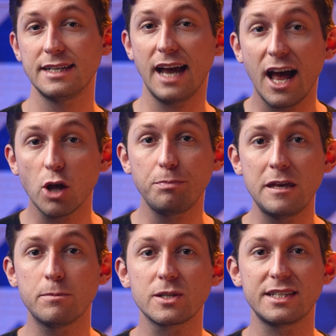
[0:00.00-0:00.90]
to help
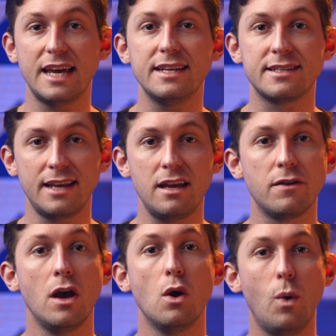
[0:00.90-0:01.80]
people stay safe
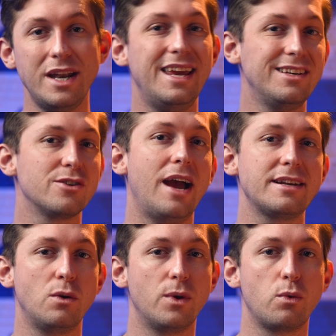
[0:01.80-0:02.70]
when
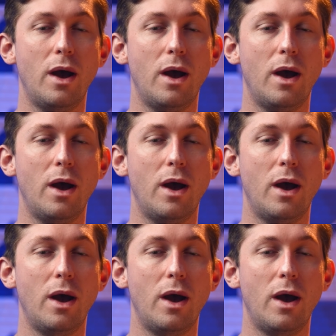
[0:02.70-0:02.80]
interacting with